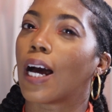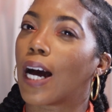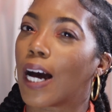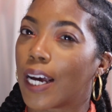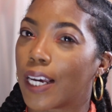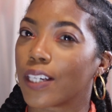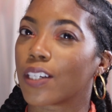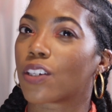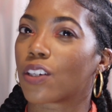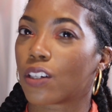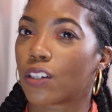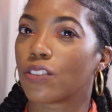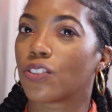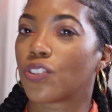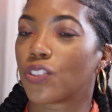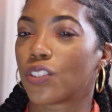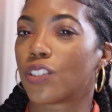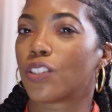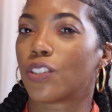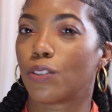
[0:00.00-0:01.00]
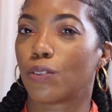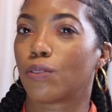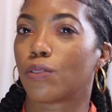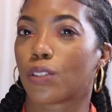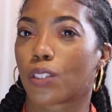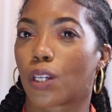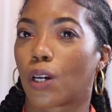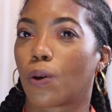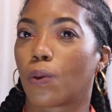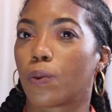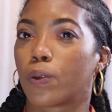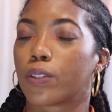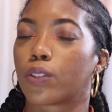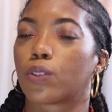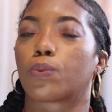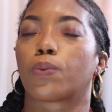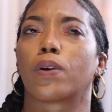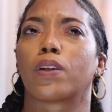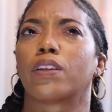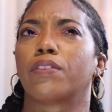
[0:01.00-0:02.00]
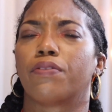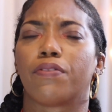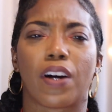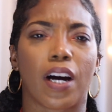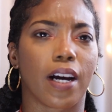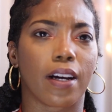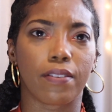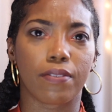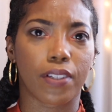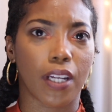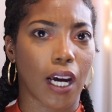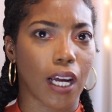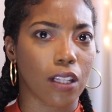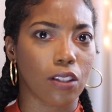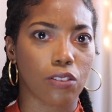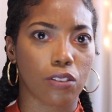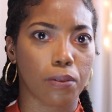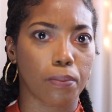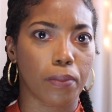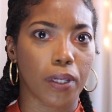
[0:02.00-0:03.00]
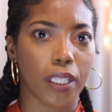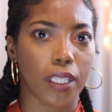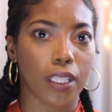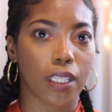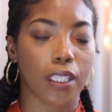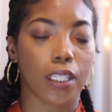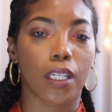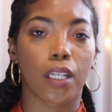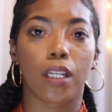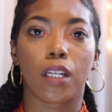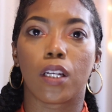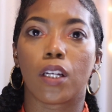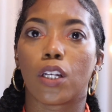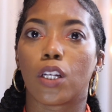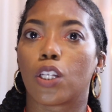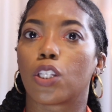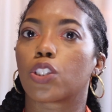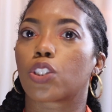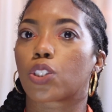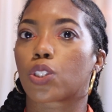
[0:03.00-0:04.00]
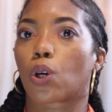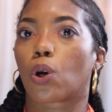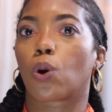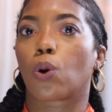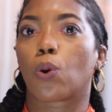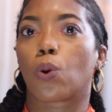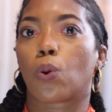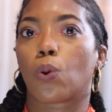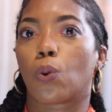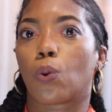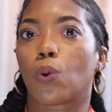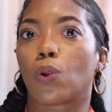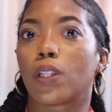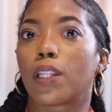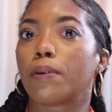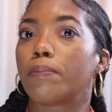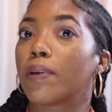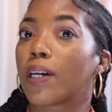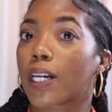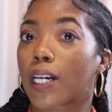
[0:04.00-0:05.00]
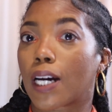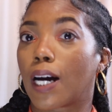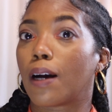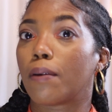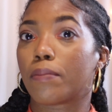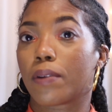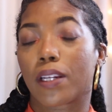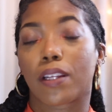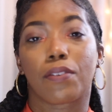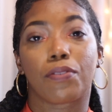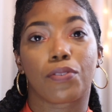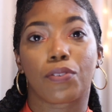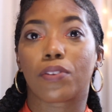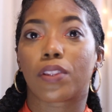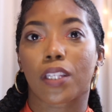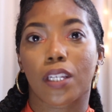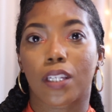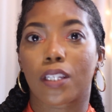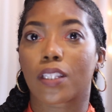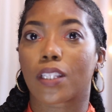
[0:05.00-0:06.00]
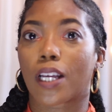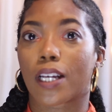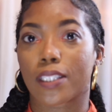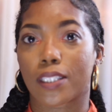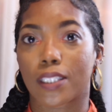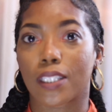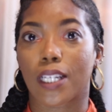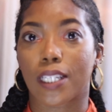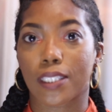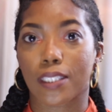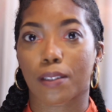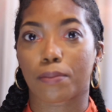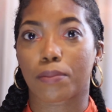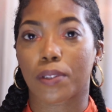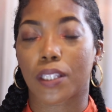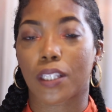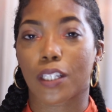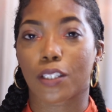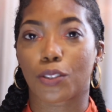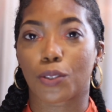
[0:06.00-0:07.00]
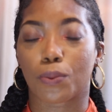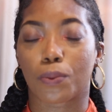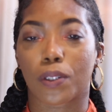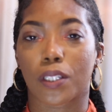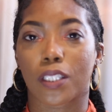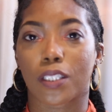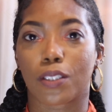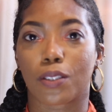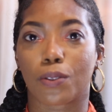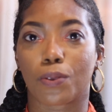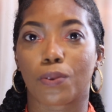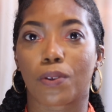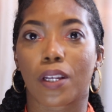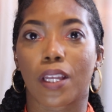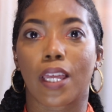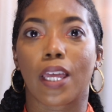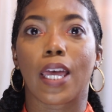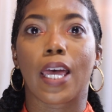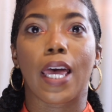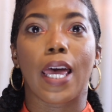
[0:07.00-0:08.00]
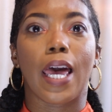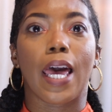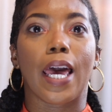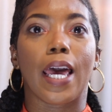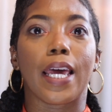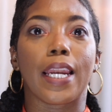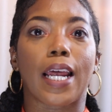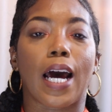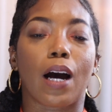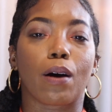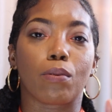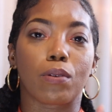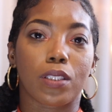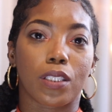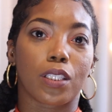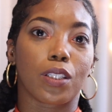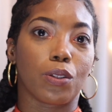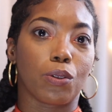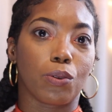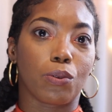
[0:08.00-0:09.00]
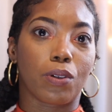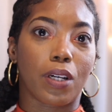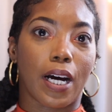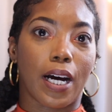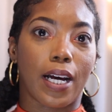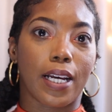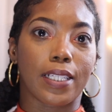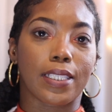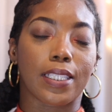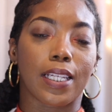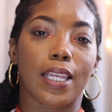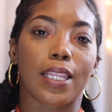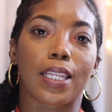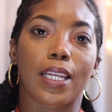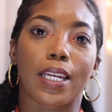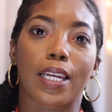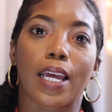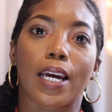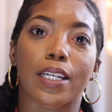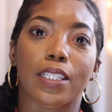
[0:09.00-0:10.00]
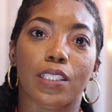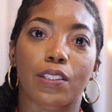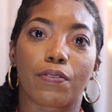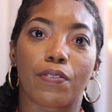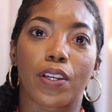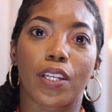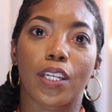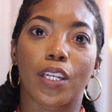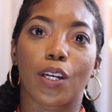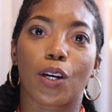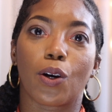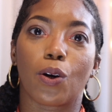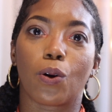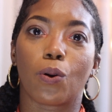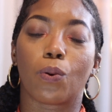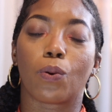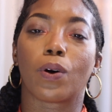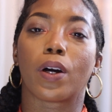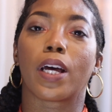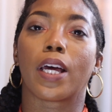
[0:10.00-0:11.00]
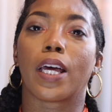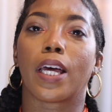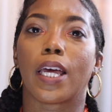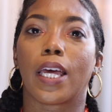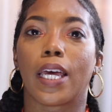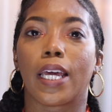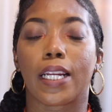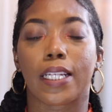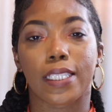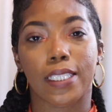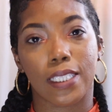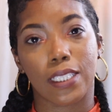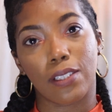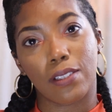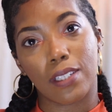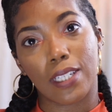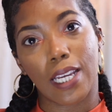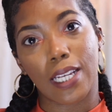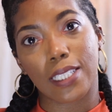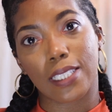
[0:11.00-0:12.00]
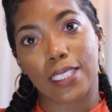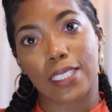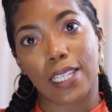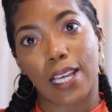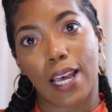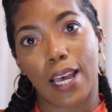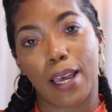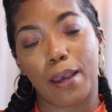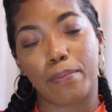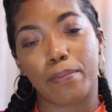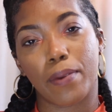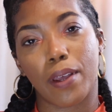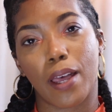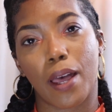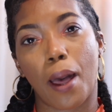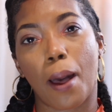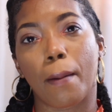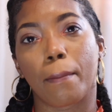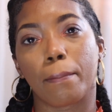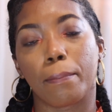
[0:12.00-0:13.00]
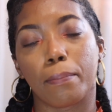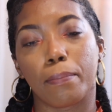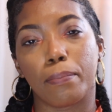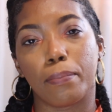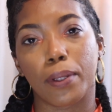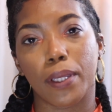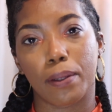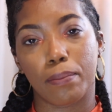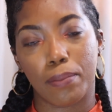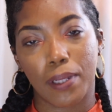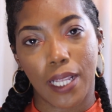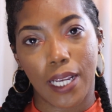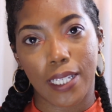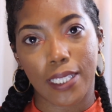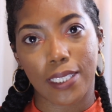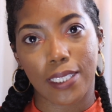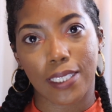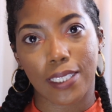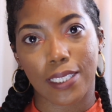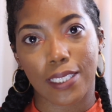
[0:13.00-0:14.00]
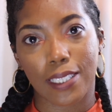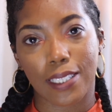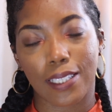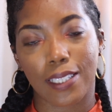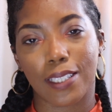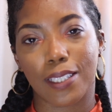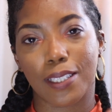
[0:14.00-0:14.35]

I encourage you to do so. It's $25 a month so leave me a comment if you think that that's something that you want to do. And I will see you guys in the next video. And until next time, be blessed.